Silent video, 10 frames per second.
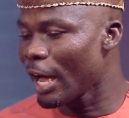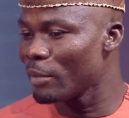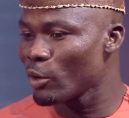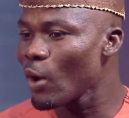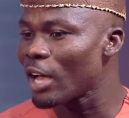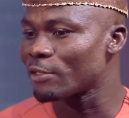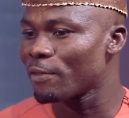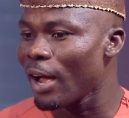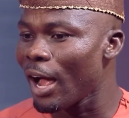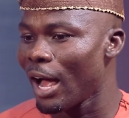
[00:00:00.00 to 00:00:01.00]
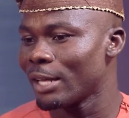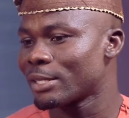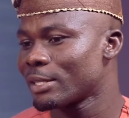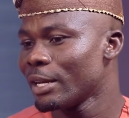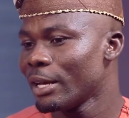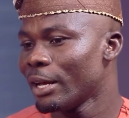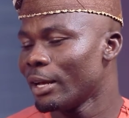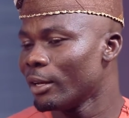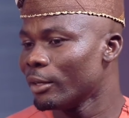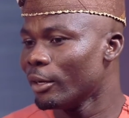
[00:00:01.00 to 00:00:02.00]
I may go as far as
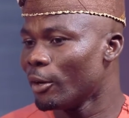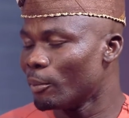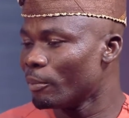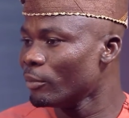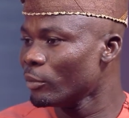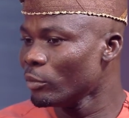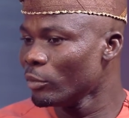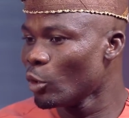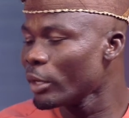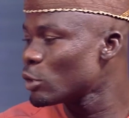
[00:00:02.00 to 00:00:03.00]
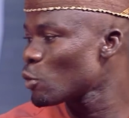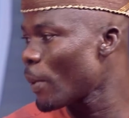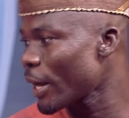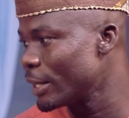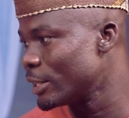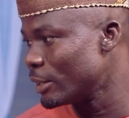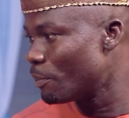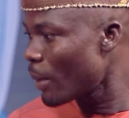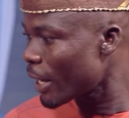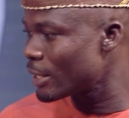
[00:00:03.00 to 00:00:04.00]
going into package
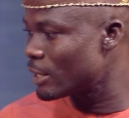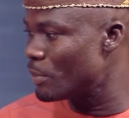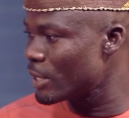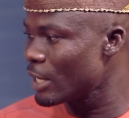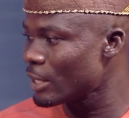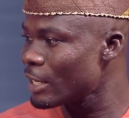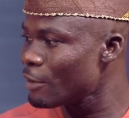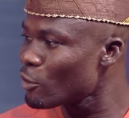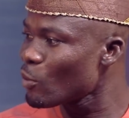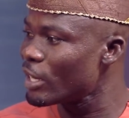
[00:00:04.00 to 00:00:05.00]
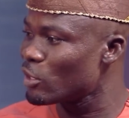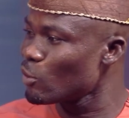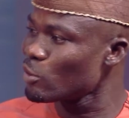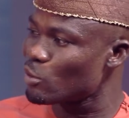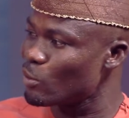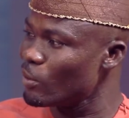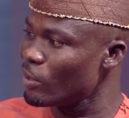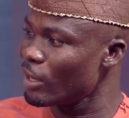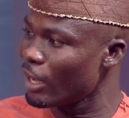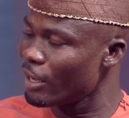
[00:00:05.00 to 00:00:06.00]
the business, even when it's going to
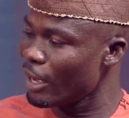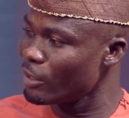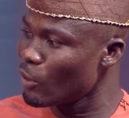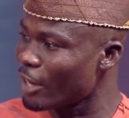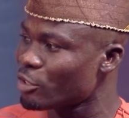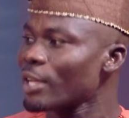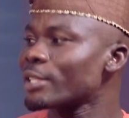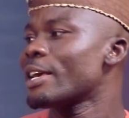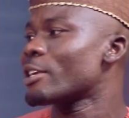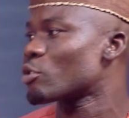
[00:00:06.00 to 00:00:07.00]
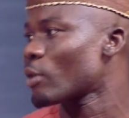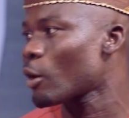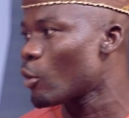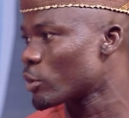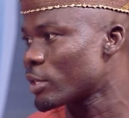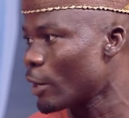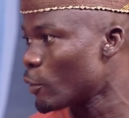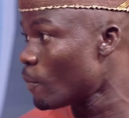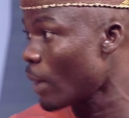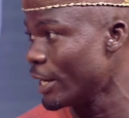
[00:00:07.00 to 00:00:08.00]
attract extra cost. I
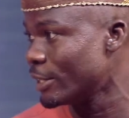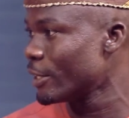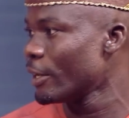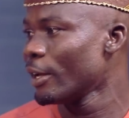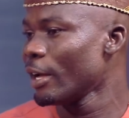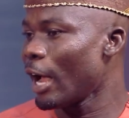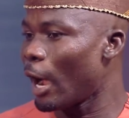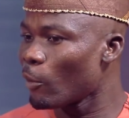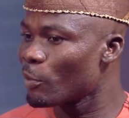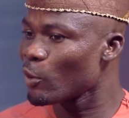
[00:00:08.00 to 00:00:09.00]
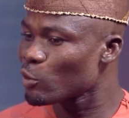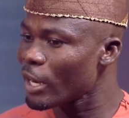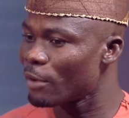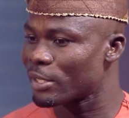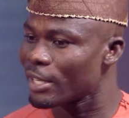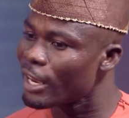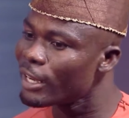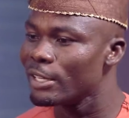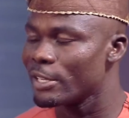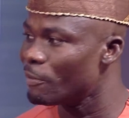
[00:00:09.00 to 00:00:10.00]
don't mind. Because what I'm
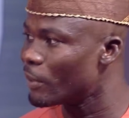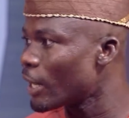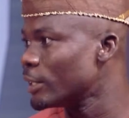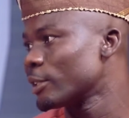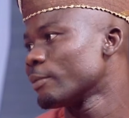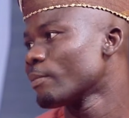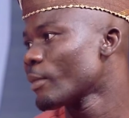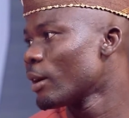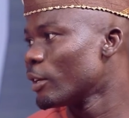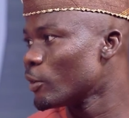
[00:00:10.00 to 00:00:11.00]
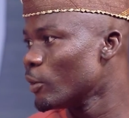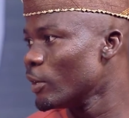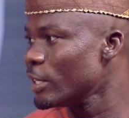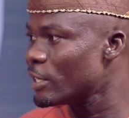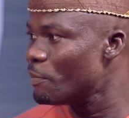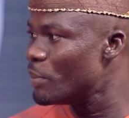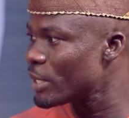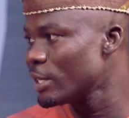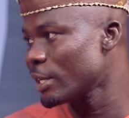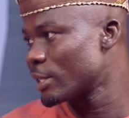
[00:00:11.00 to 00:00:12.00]
selling is a brand, is the
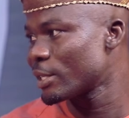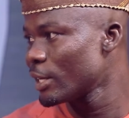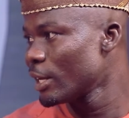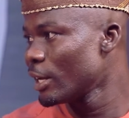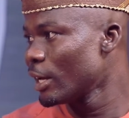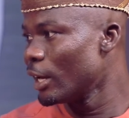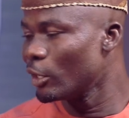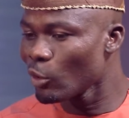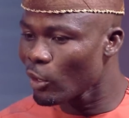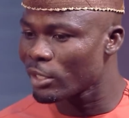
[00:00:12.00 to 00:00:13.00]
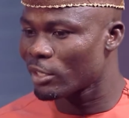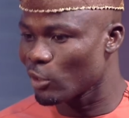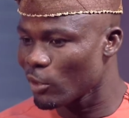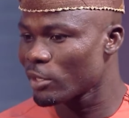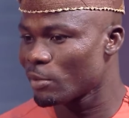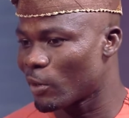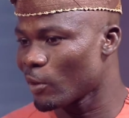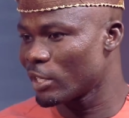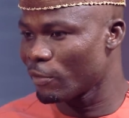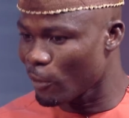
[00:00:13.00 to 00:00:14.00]
business. And not just
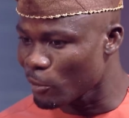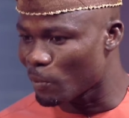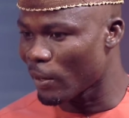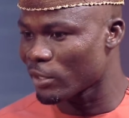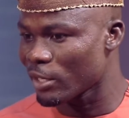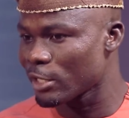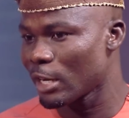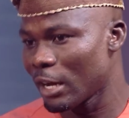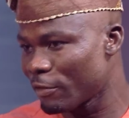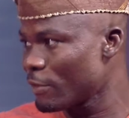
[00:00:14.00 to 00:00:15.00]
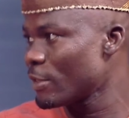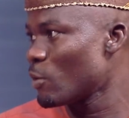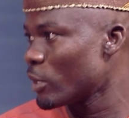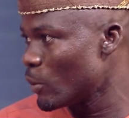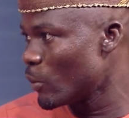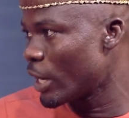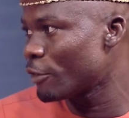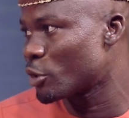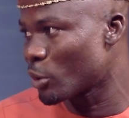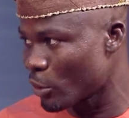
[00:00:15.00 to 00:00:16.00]
because they've come to patronize and I've given them what they want
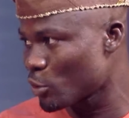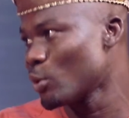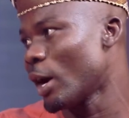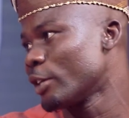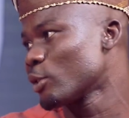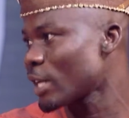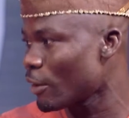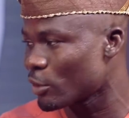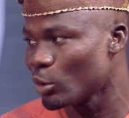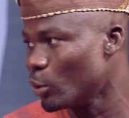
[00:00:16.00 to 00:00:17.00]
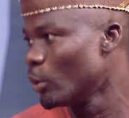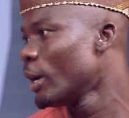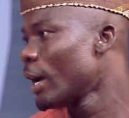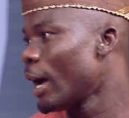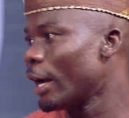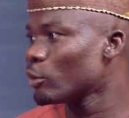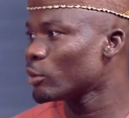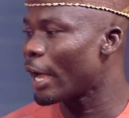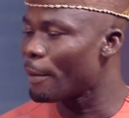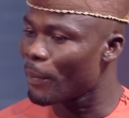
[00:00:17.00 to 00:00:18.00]
after all. So I just have to know.
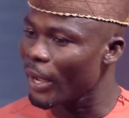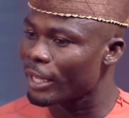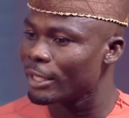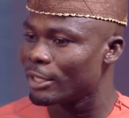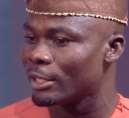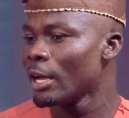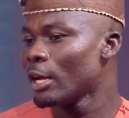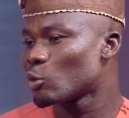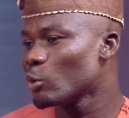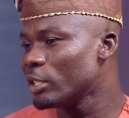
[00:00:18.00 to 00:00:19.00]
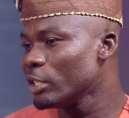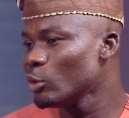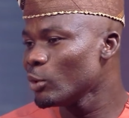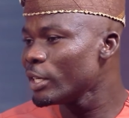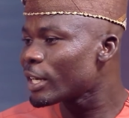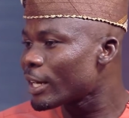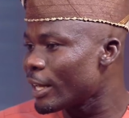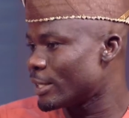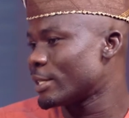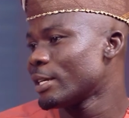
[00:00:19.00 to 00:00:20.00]
I package it. So the
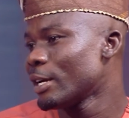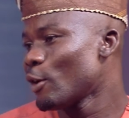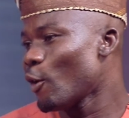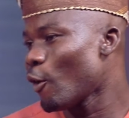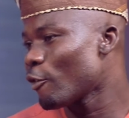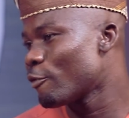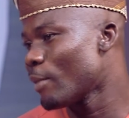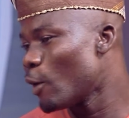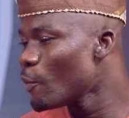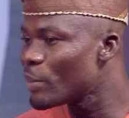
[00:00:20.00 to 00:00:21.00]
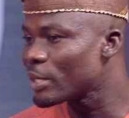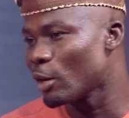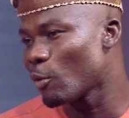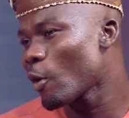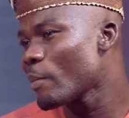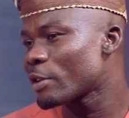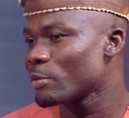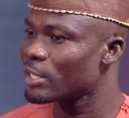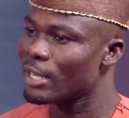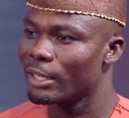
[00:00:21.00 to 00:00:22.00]
uniqueness of my own business, what makes
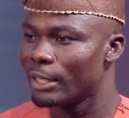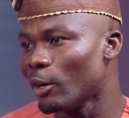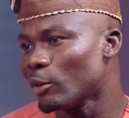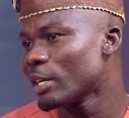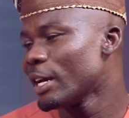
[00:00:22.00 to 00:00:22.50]
me stand out